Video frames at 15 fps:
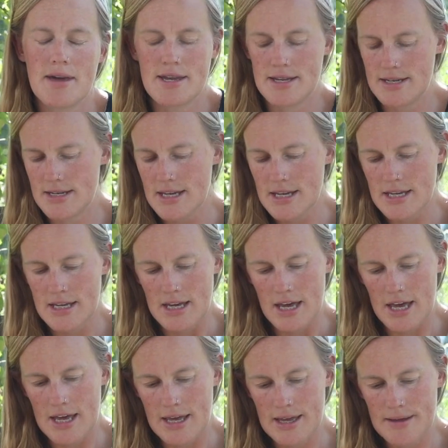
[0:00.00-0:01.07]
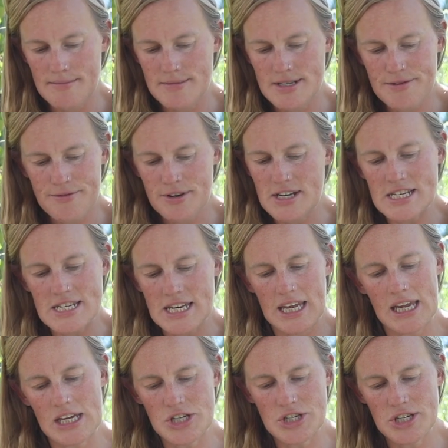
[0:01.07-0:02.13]
and different
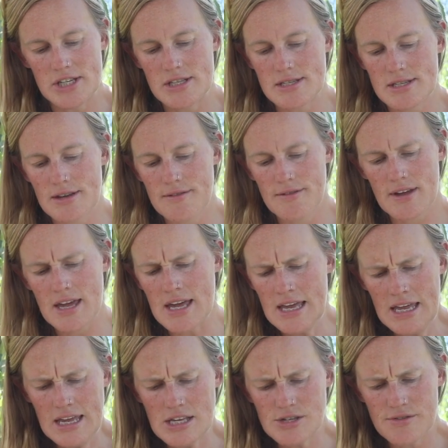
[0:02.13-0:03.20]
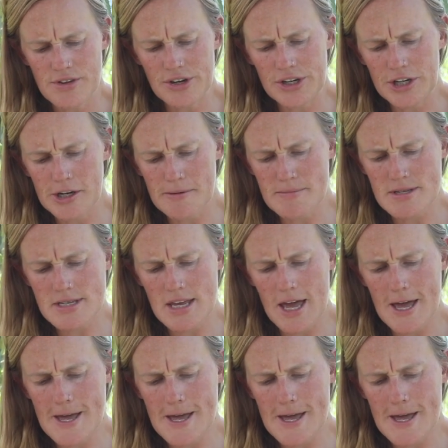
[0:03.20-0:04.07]
indications of each of the herbs.